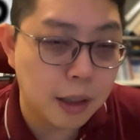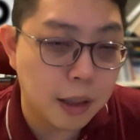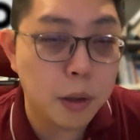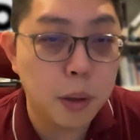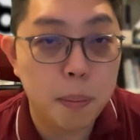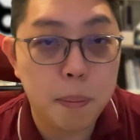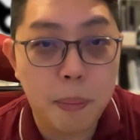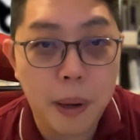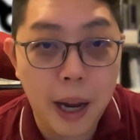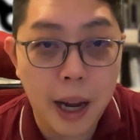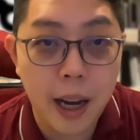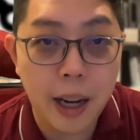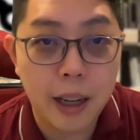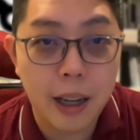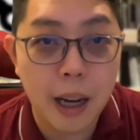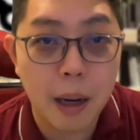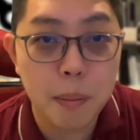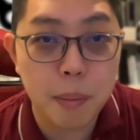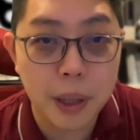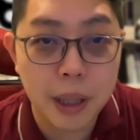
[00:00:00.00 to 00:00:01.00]
the repair
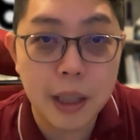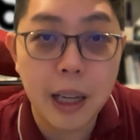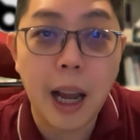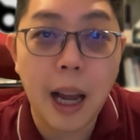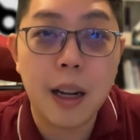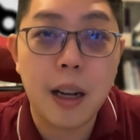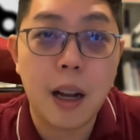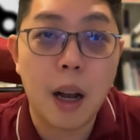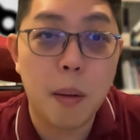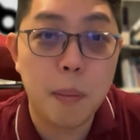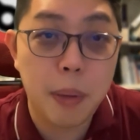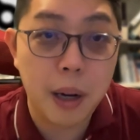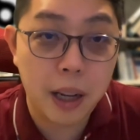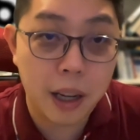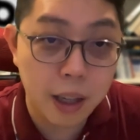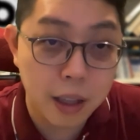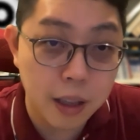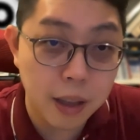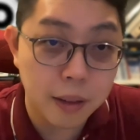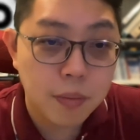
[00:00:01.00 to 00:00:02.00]
can be that
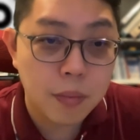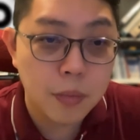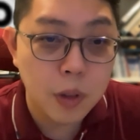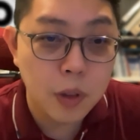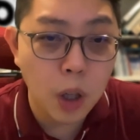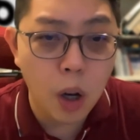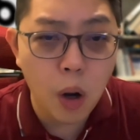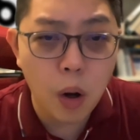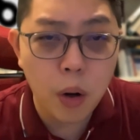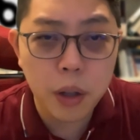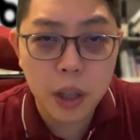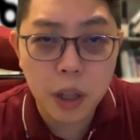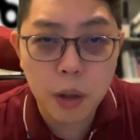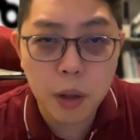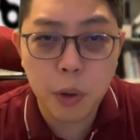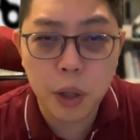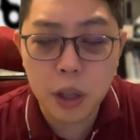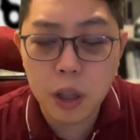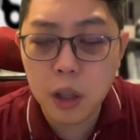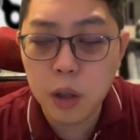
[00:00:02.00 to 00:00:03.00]
complicated not only
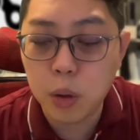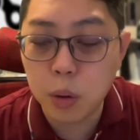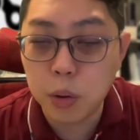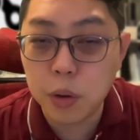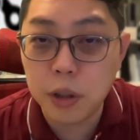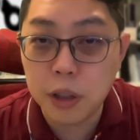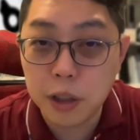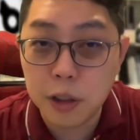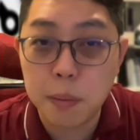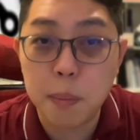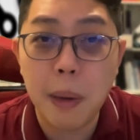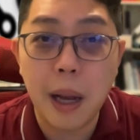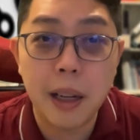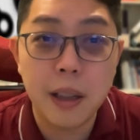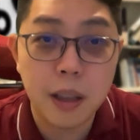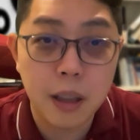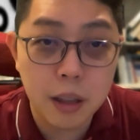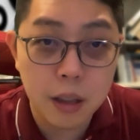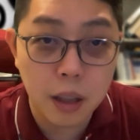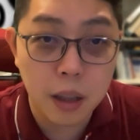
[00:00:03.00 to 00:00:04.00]
we need to
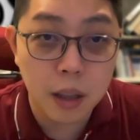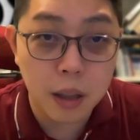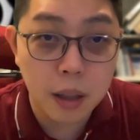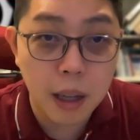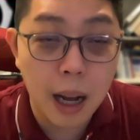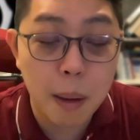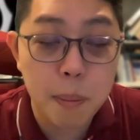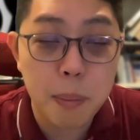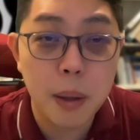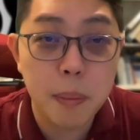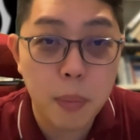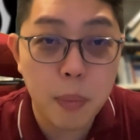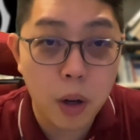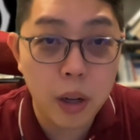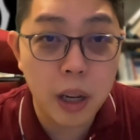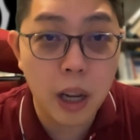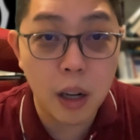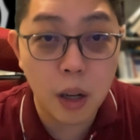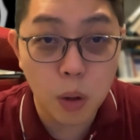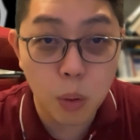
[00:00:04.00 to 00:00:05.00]
dismantle the upper
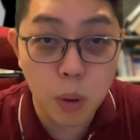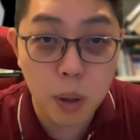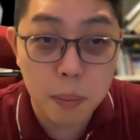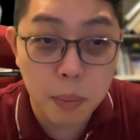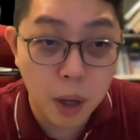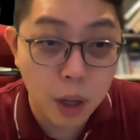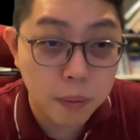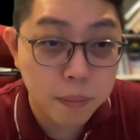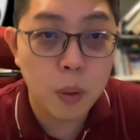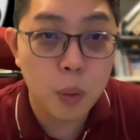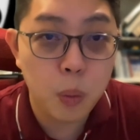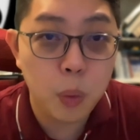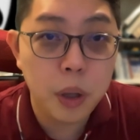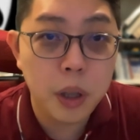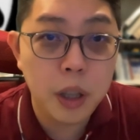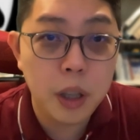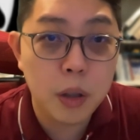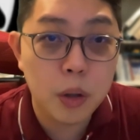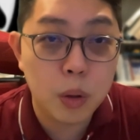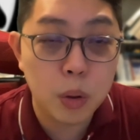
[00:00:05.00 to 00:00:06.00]
board and lower board we
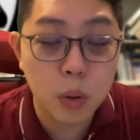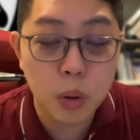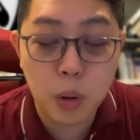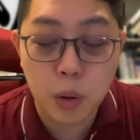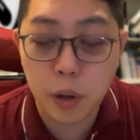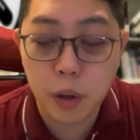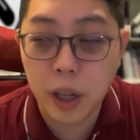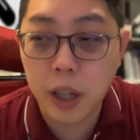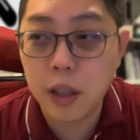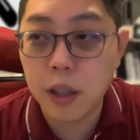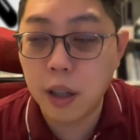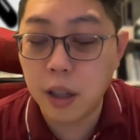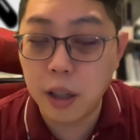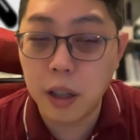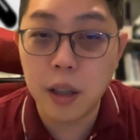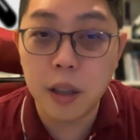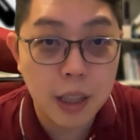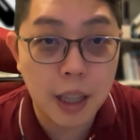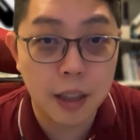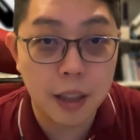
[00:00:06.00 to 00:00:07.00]
need to create
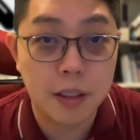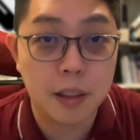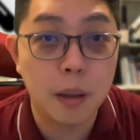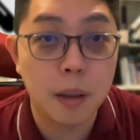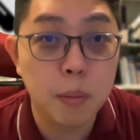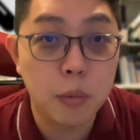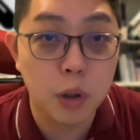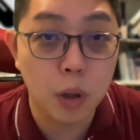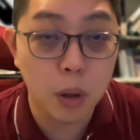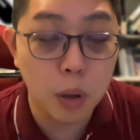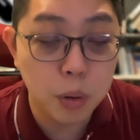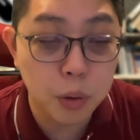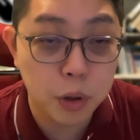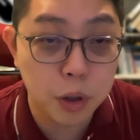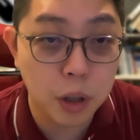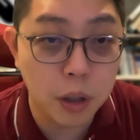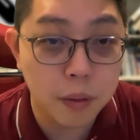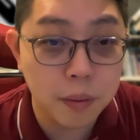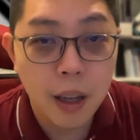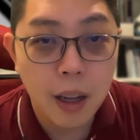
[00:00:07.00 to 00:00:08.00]
a custom
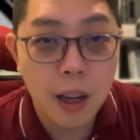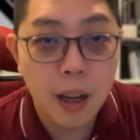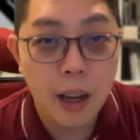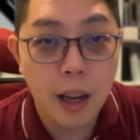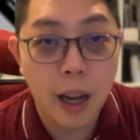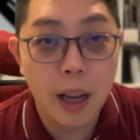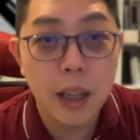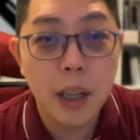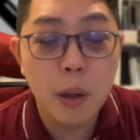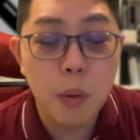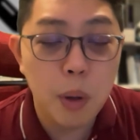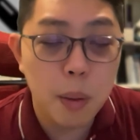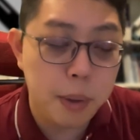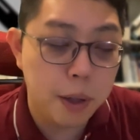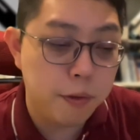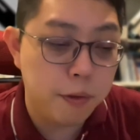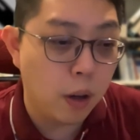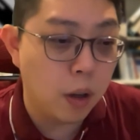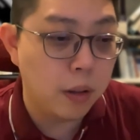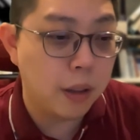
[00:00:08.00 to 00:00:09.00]
solution and even
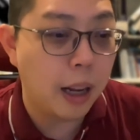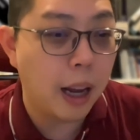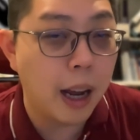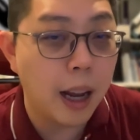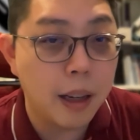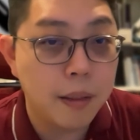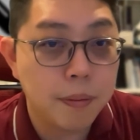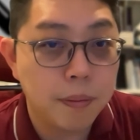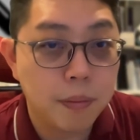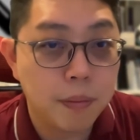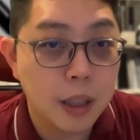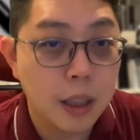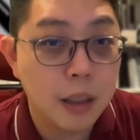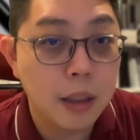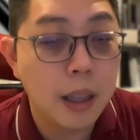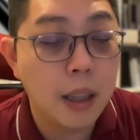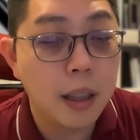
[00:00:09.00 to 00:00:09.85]
before that it